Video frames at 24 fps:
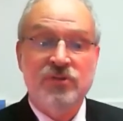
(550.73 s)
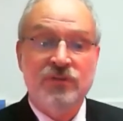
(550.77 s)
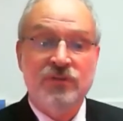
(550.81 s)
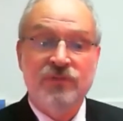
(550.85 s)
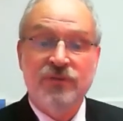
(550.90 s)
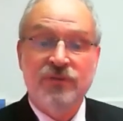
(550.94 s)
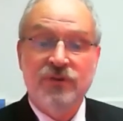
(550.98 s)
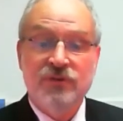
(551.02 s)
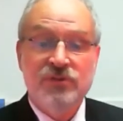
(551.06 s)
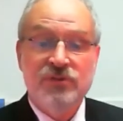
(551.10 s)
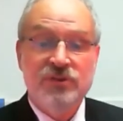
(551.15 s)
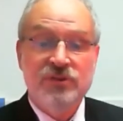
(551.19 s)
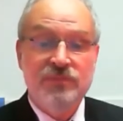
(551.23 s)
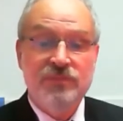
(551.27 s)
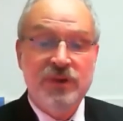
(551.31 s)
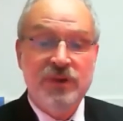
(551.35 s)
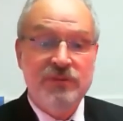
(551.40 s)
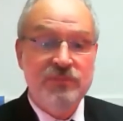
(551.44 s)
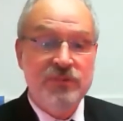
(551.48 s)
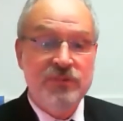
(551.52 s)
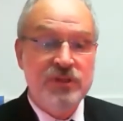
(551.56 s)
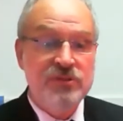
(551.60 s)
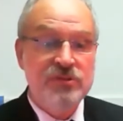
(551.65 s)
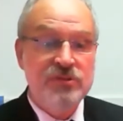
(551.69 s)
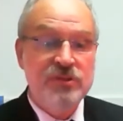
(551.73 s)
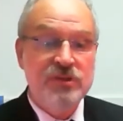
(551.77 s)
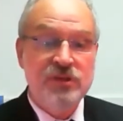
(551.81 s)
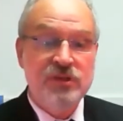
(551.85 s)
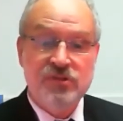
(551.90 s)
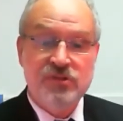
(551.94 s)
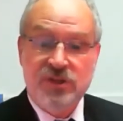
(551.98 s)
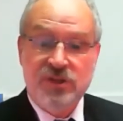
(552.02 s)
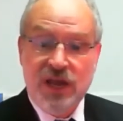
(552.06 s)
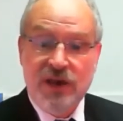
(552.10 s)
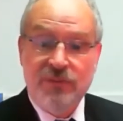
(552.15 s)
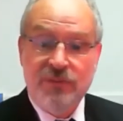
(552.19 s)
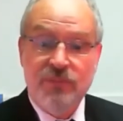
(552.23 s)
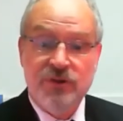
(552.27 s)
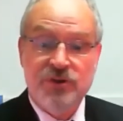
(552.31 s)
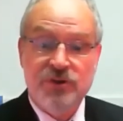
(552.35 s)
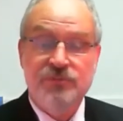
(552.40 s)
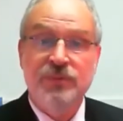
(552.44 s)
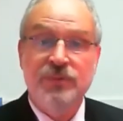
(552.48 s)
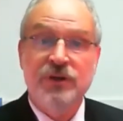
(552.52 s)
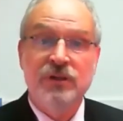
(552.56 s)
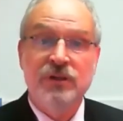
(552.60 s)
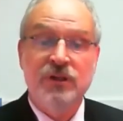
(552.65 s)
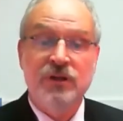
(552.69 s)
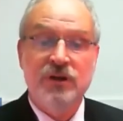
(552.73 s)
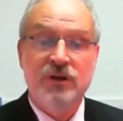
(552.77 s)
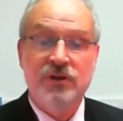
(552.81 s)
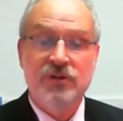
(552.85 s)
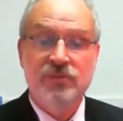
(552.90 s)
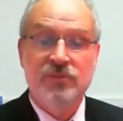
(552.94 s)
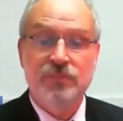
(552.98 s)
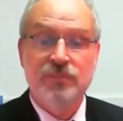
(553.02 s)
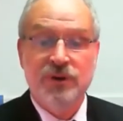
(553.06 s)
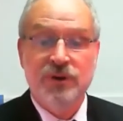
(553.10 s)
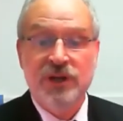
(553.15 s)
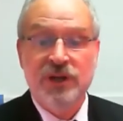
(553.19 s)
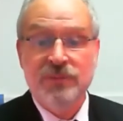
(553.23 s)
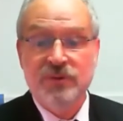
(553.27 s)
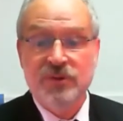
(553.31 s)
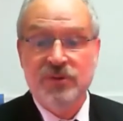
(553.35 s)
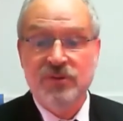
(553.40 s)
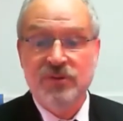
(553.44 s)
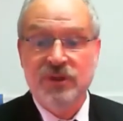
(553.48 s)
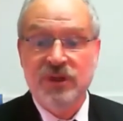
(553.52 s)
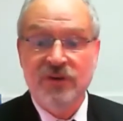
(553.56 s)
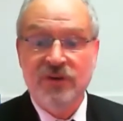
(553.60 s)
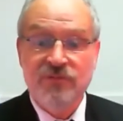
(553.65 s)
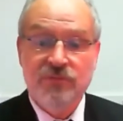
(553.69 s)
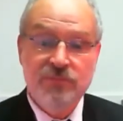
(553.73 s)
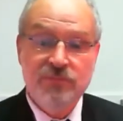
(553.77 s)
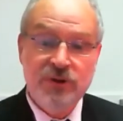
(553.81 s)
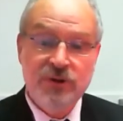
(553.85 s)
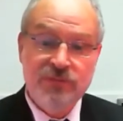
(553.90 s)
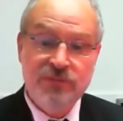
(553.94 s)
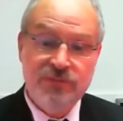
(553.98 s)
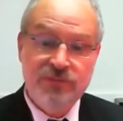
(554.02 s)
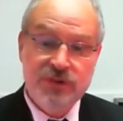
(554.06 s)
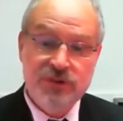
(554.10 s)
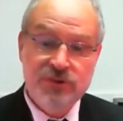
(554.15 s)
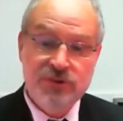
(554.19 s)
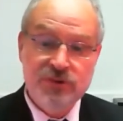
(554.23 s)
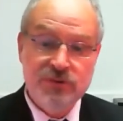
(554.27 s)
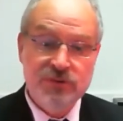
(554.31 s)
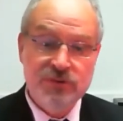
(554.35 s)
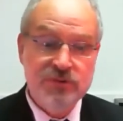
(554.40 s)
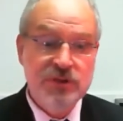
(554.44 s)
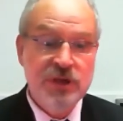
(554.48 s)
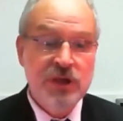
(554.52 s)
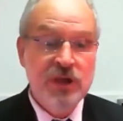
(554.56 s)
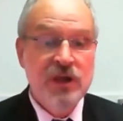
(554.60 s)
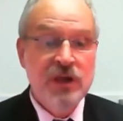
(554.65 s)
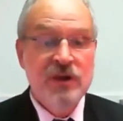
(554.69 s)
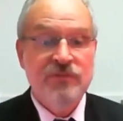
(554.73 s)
the First Amendment's Establishment Clause prohibits government officials